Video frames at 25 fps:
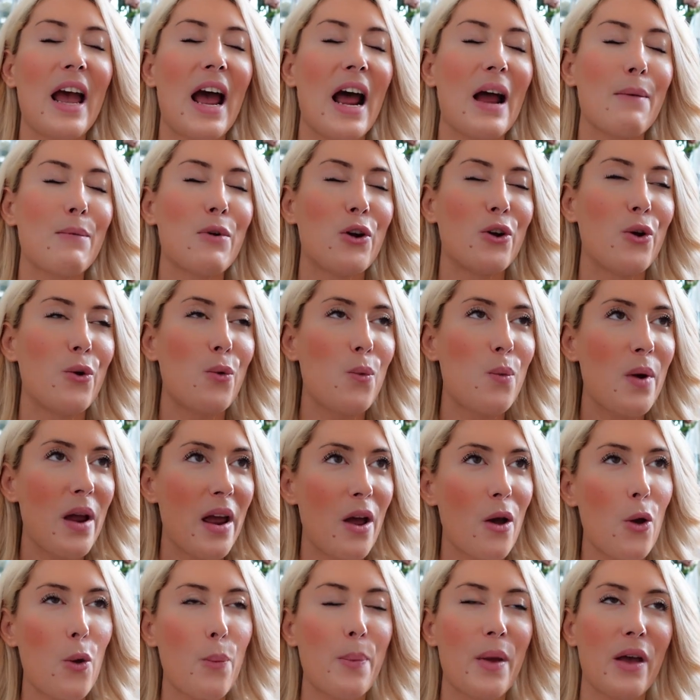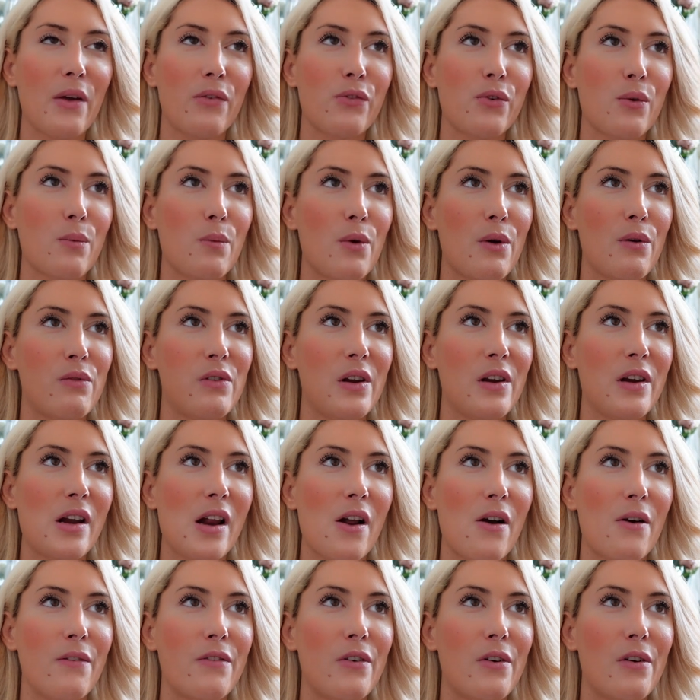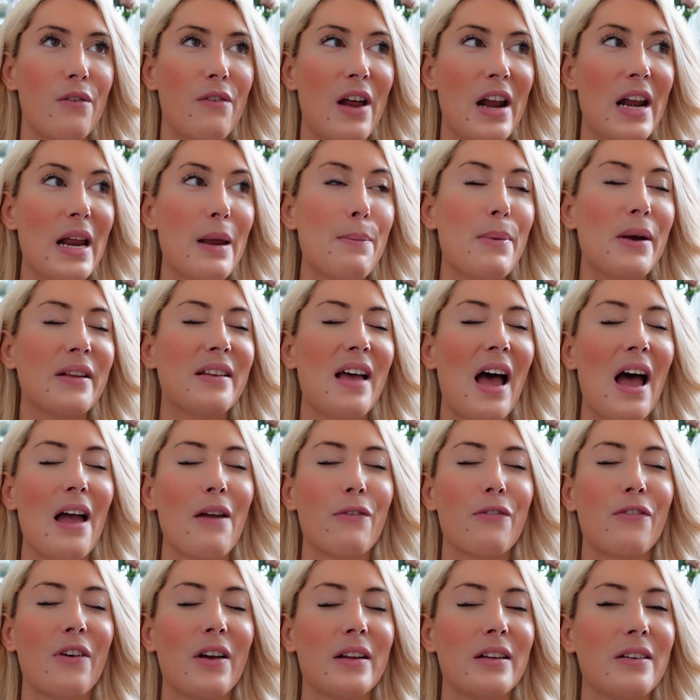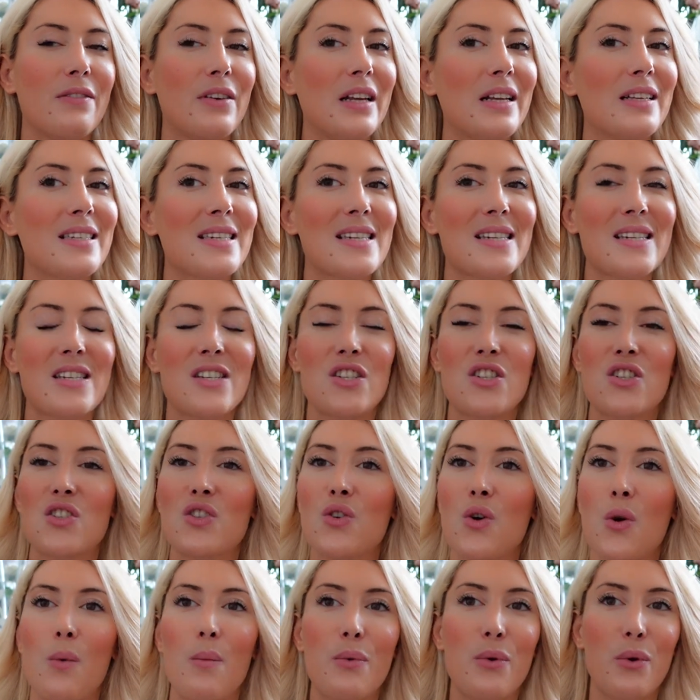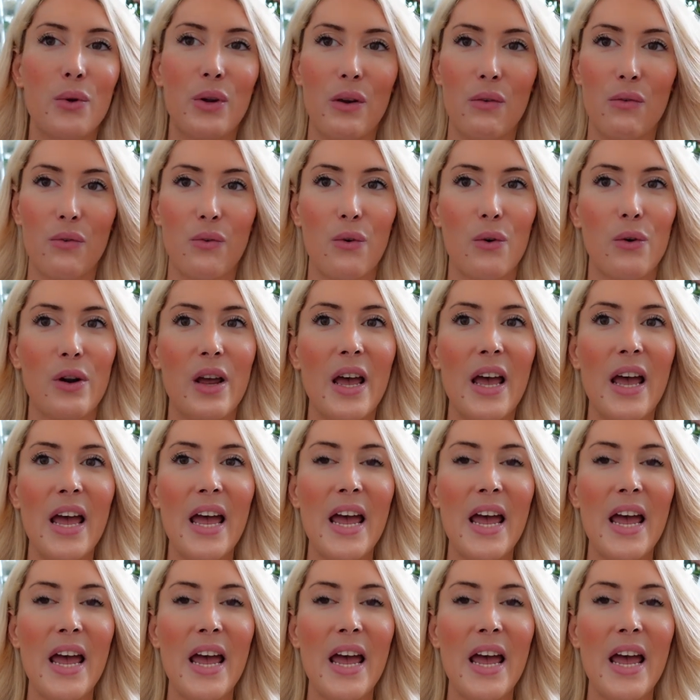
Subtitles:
I'm gonna wear a perfume with lily of the valley, but I find it so beautiful.